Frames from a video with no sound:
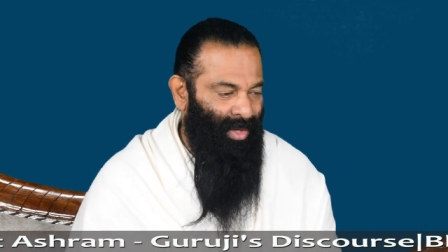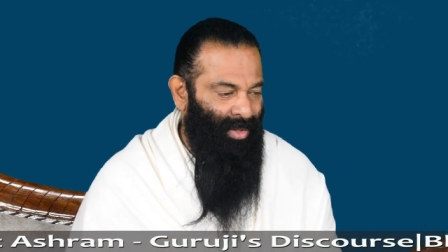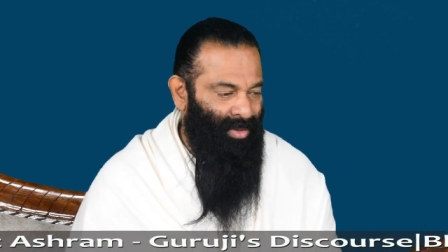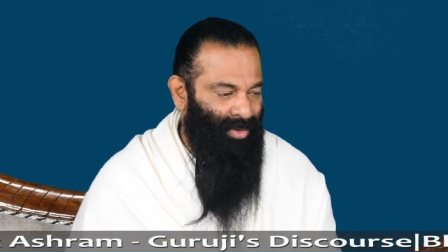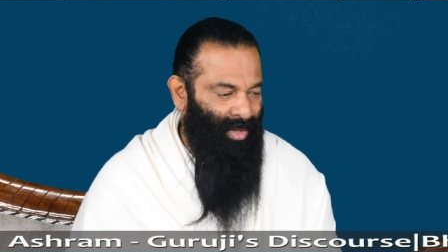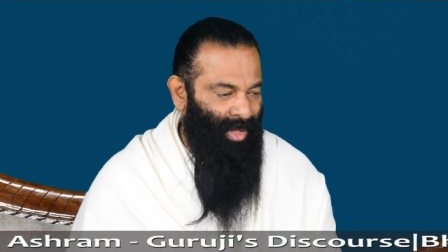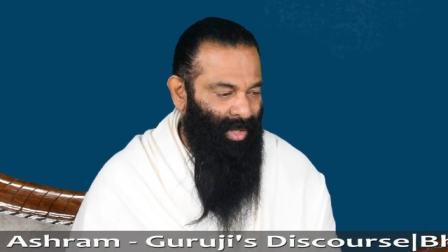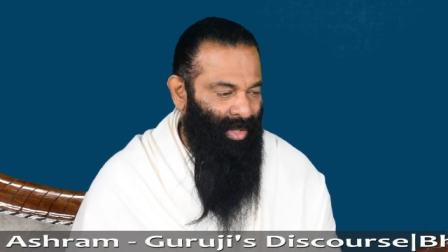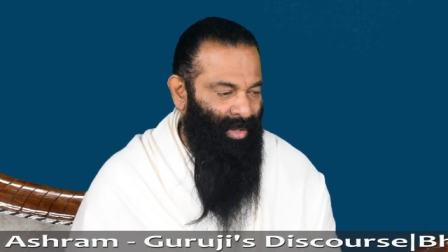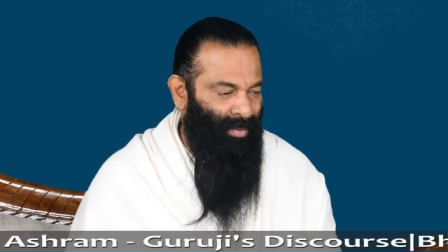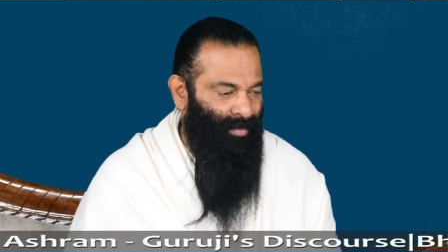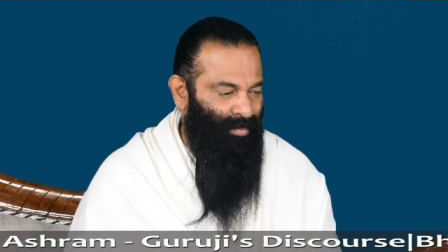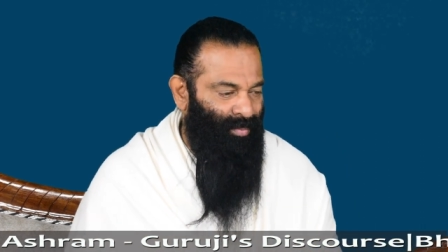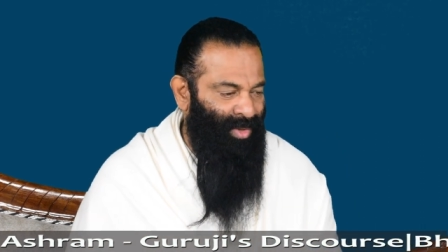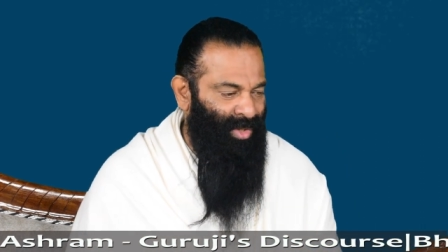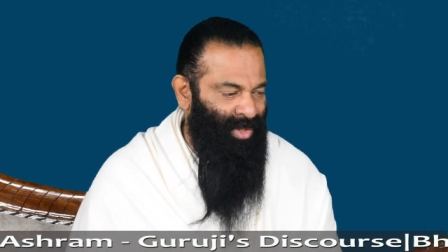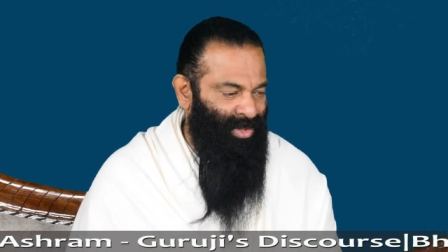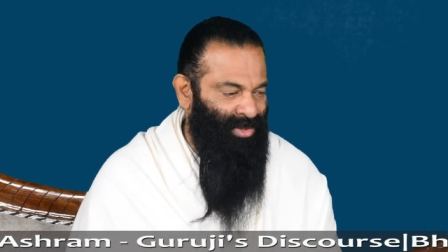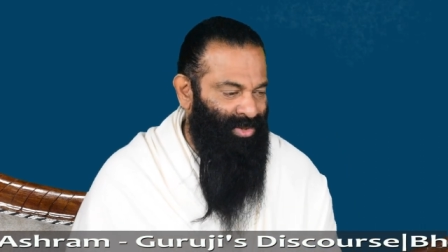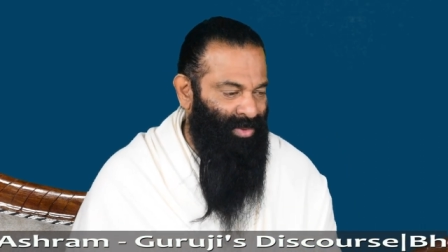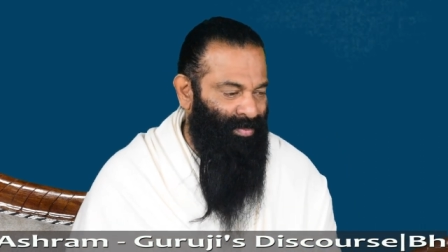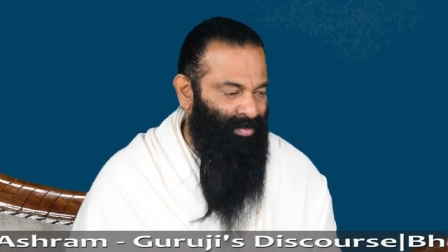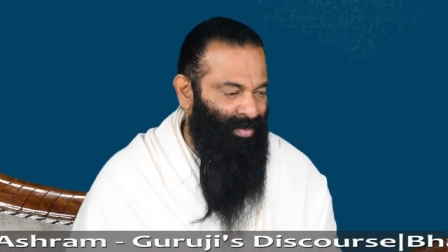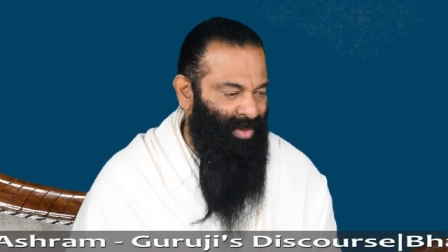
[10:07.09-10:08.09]
there are
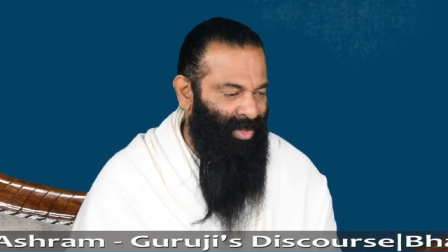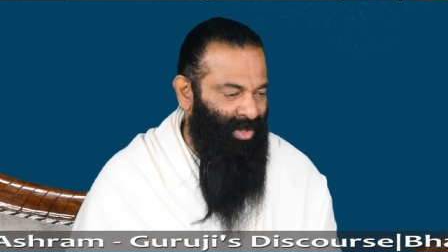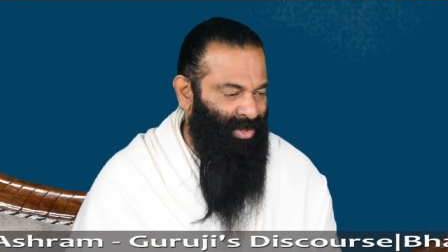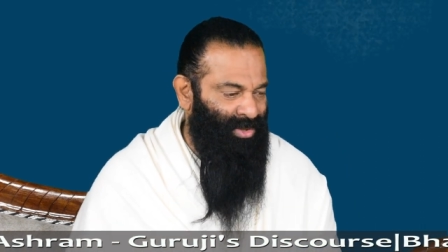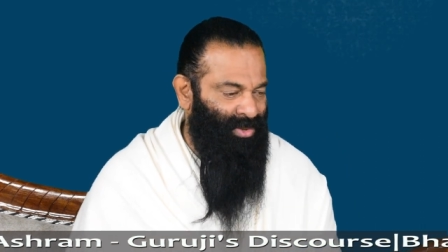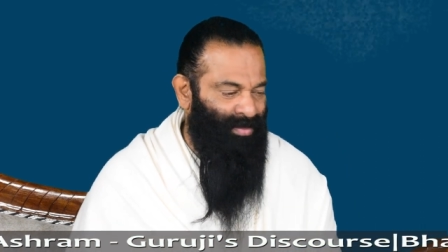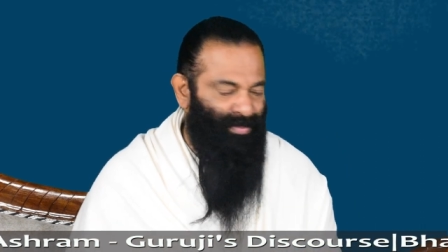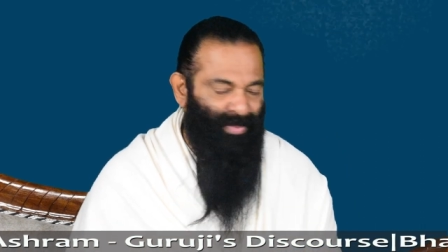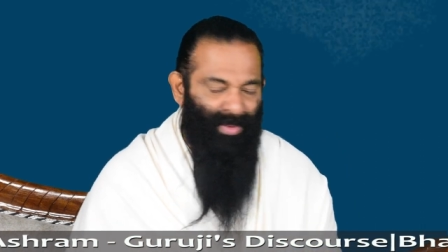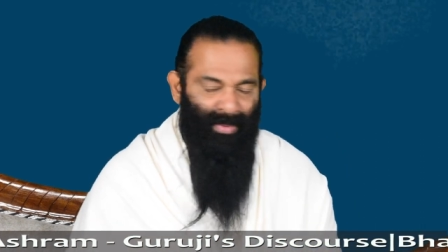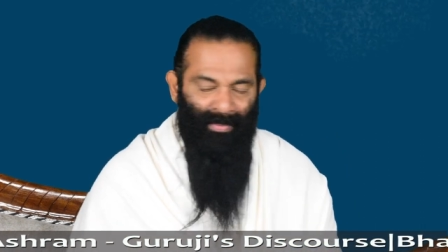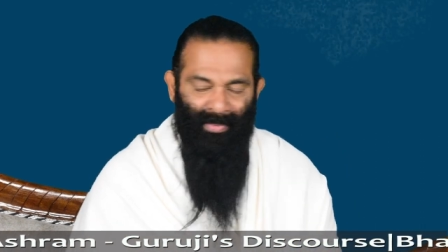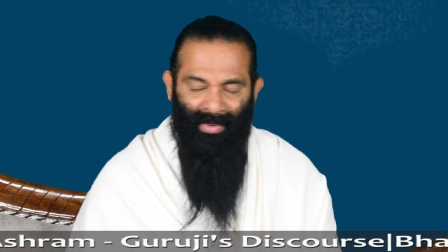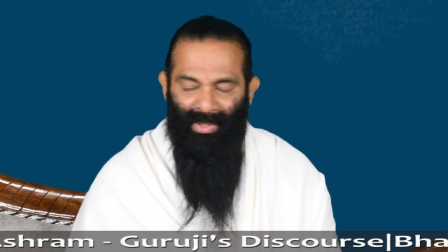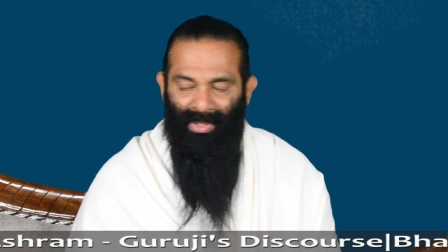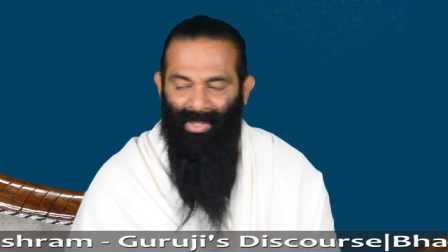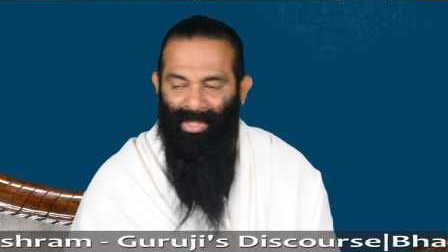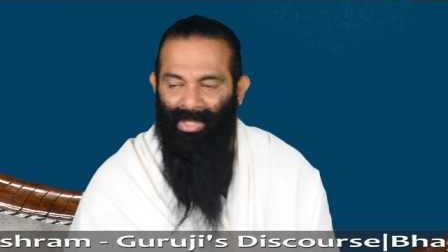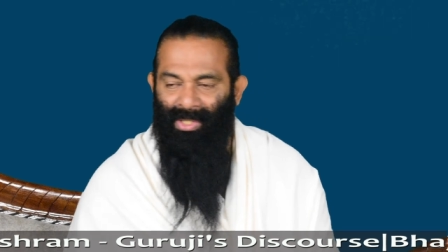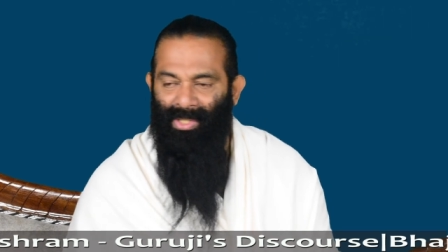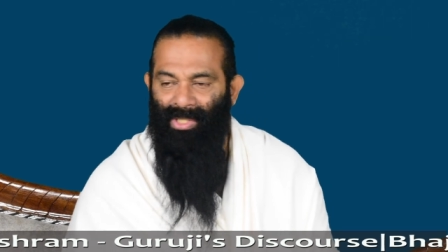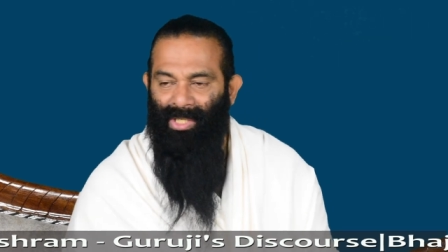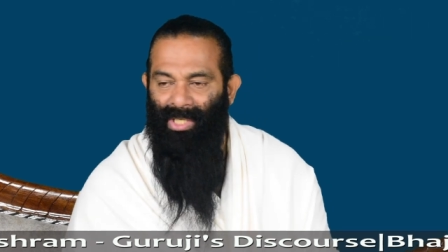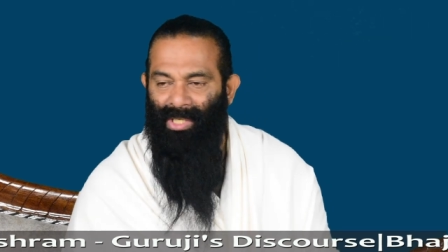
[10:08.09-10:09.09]
millions and millions of people in
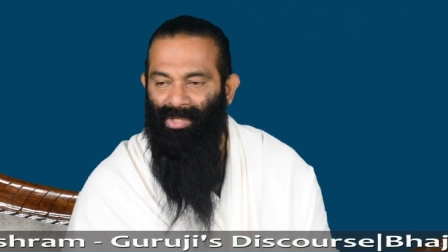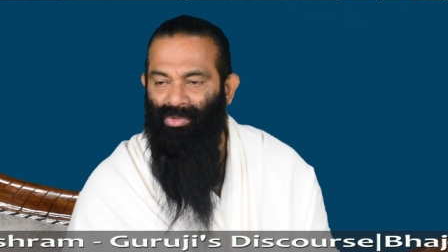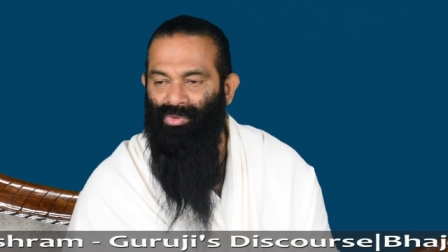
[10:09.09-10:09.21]
India.